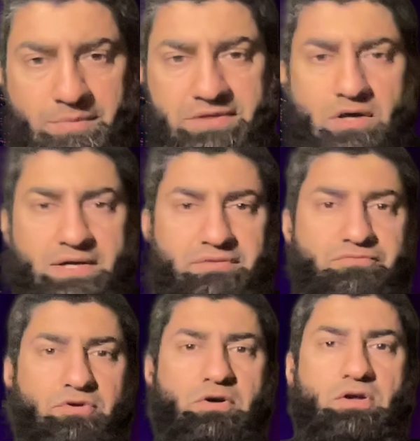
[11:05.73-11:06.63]
be talking
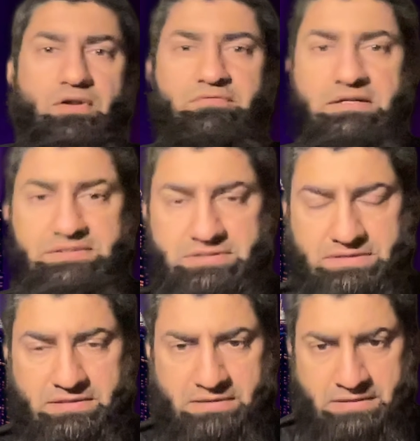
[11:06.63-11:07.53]
for all of
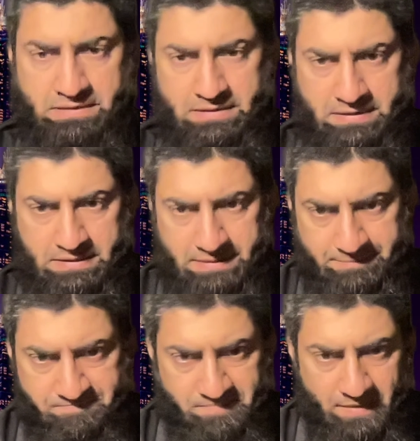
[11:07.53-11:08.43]
us.
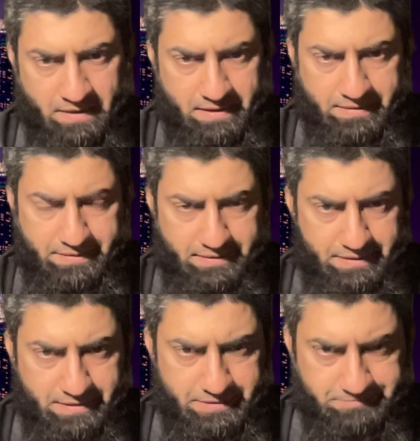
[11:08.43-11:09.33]
And,
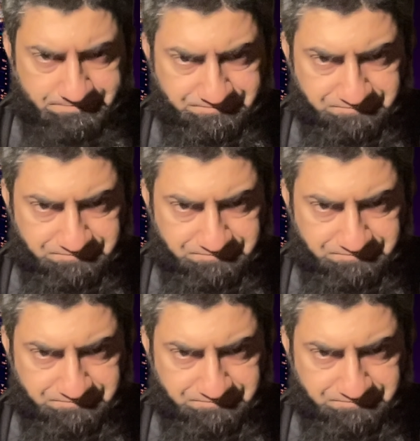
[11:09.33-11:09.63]
the